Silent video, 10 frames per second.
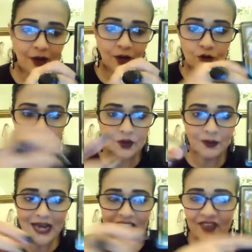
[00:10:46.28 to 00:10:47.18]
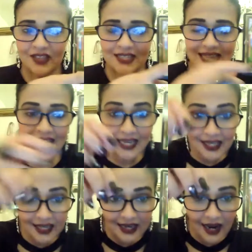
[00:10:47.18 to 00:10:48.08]
about growth but i feel they
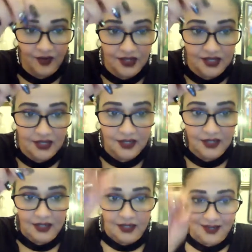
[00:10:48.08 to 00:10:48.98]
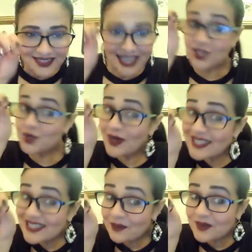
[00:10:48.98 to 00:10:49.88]
dangle a carrot and you
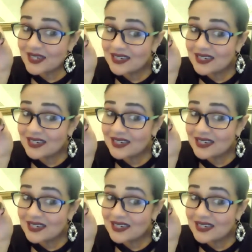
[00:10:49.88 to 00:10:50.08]
accept